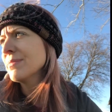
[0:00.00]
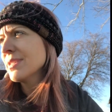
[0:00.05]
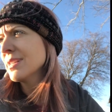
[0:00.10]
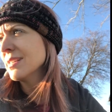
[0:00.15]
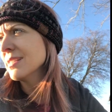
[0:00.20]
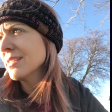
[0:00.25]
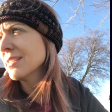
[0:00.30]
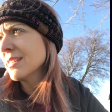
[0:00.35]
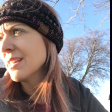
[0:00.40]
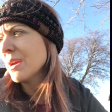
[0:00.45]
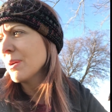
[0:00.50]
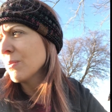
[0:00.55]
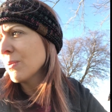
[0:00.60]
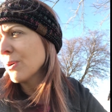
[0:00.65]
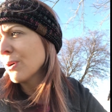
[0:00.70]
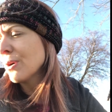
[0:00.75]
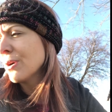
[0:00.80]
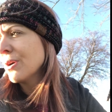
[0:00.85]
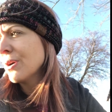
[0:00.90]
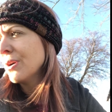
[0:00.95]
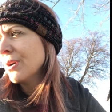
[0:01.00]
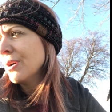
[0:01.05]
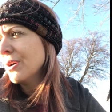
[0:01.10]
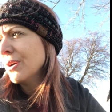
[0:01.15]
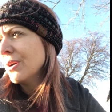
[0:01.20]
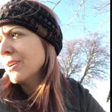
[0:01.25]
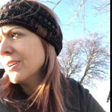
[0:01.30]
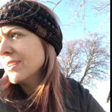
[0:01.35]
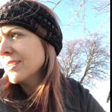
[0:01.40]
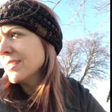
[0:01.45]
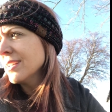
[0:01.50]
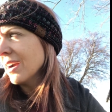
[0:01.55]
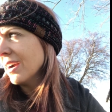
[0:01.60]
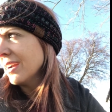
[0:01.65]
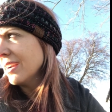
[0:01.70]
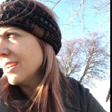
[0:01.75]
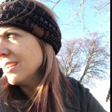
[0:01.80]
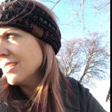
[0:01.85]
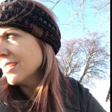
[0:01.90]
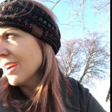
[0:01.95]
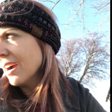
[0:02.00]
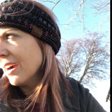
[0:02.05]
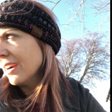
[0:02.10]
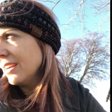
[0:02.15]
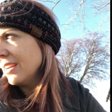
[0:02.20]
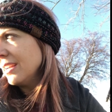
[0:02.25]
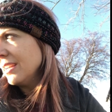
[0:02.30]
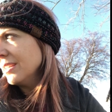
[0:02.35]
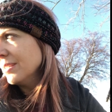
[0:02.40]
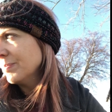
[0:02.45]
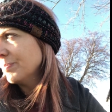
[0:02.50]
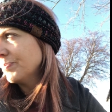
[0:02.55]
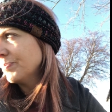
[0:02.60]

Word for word: since they were tiny tiny